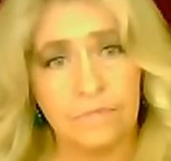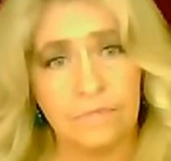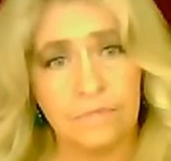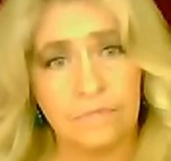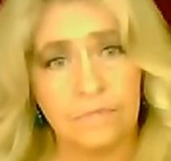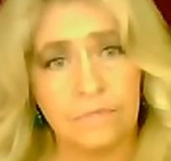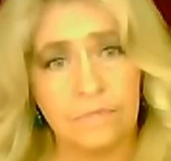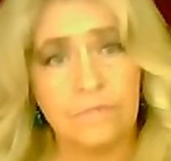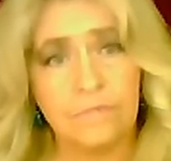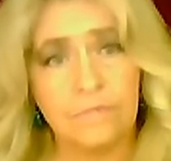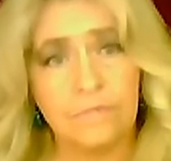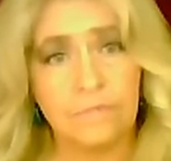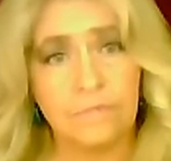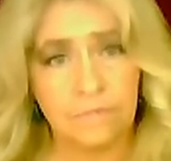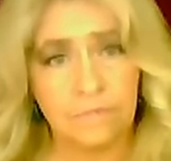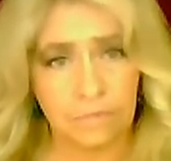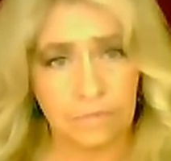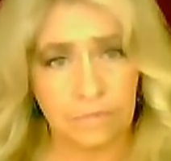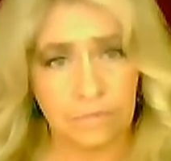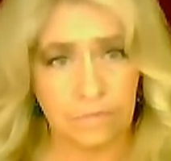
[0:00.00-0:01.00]

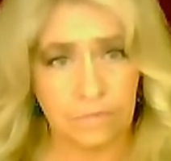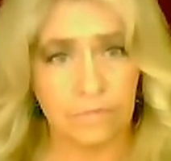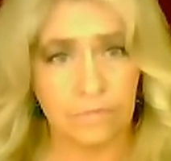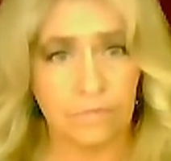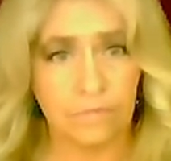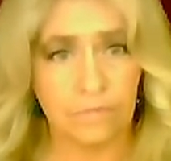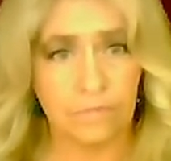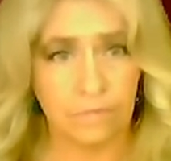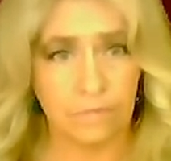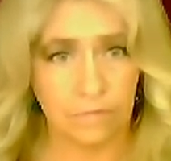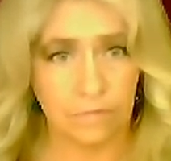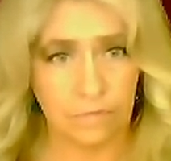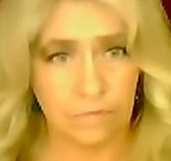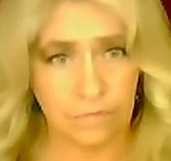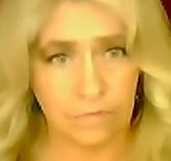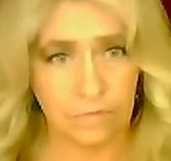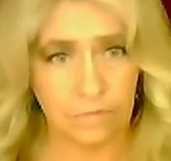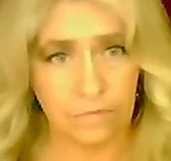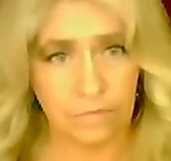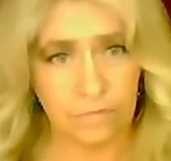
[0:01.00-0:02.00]

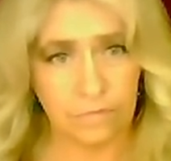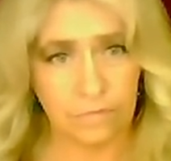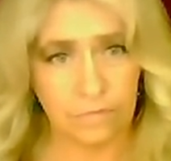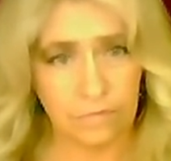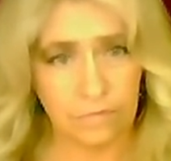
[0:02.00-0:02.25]
This person isn't speaking.